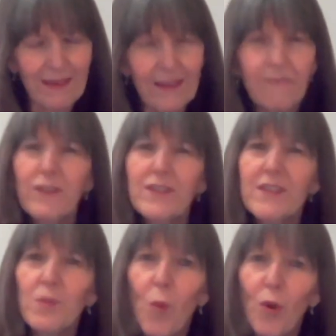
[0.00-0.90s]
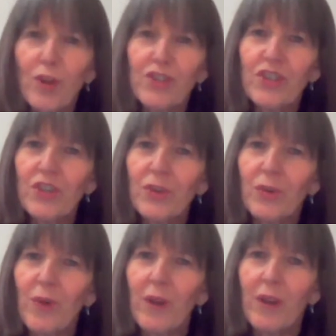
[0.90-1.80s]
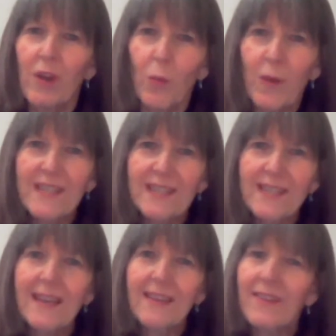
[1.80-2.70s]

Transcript: In verses 1 and 2, we see